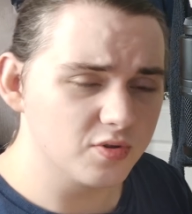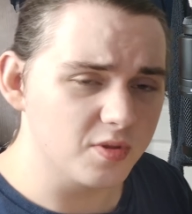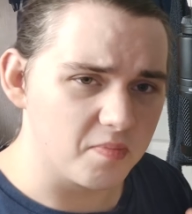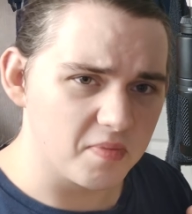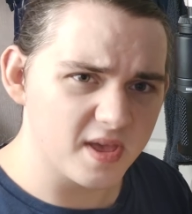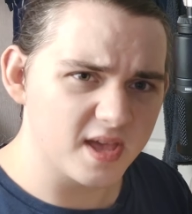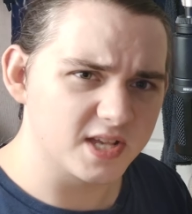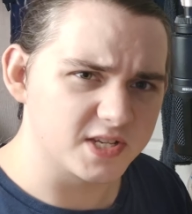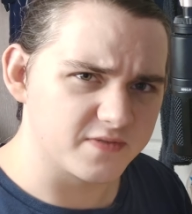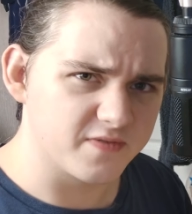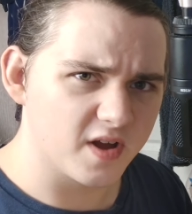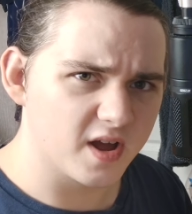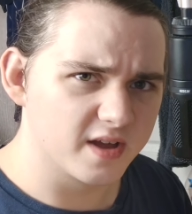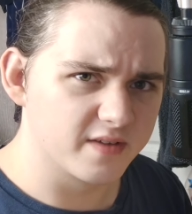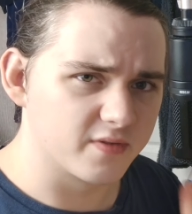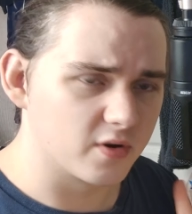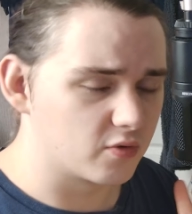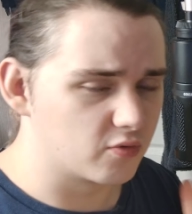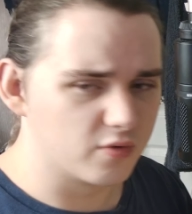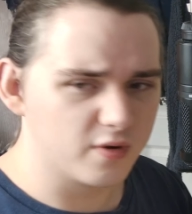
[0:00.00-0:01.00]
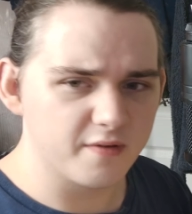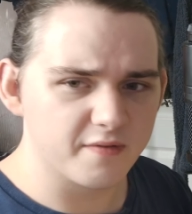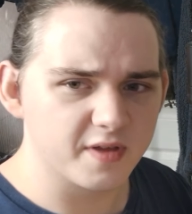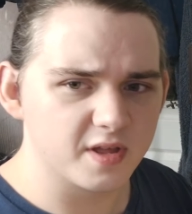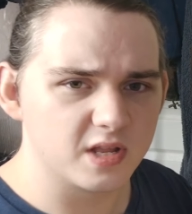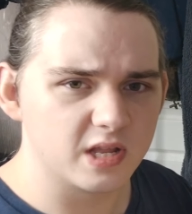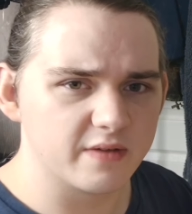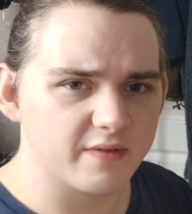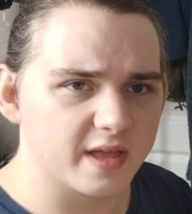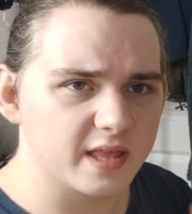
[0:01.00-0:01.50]
the PS5
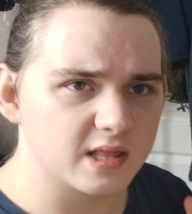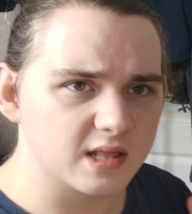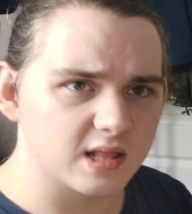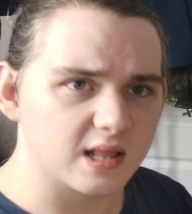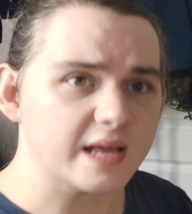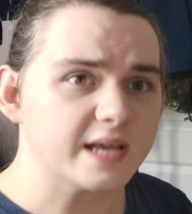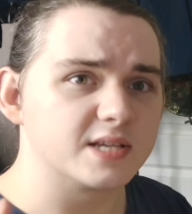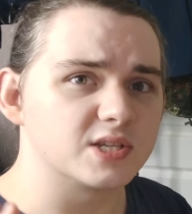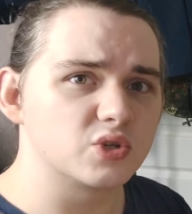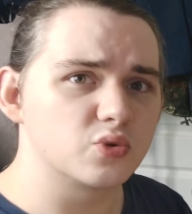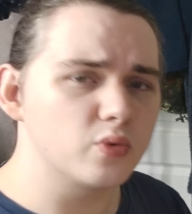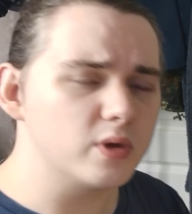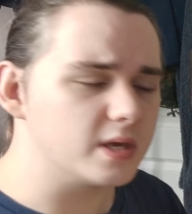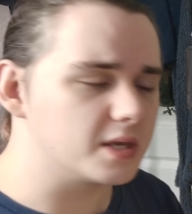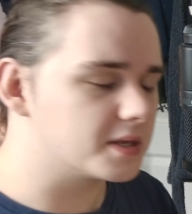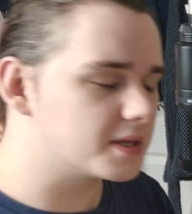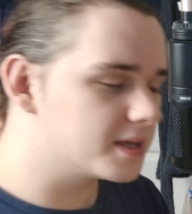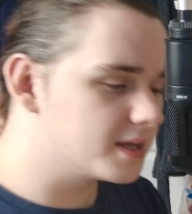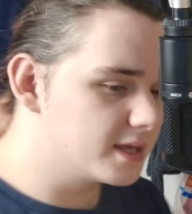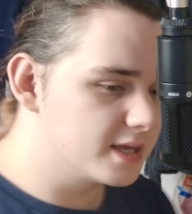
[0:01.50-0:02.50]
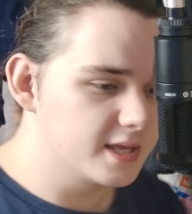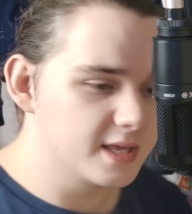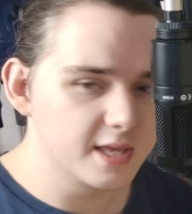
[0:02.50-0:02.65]
Reveal event last week.